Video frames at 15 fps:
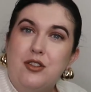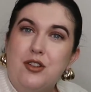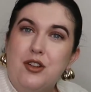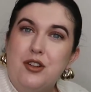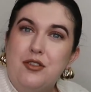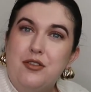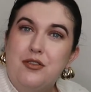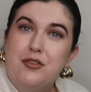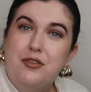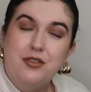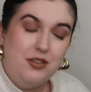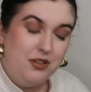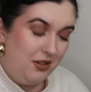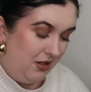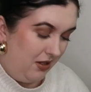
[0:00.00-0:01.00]
of stuff.
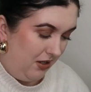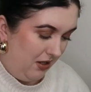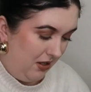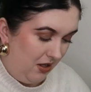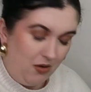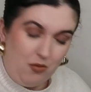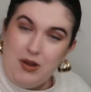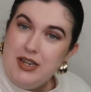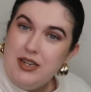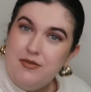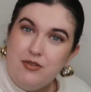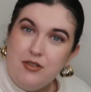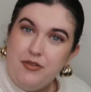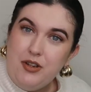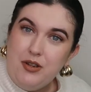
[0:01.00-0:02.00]
Went in
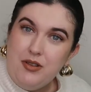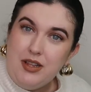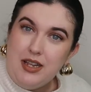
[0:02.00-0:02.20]
for a few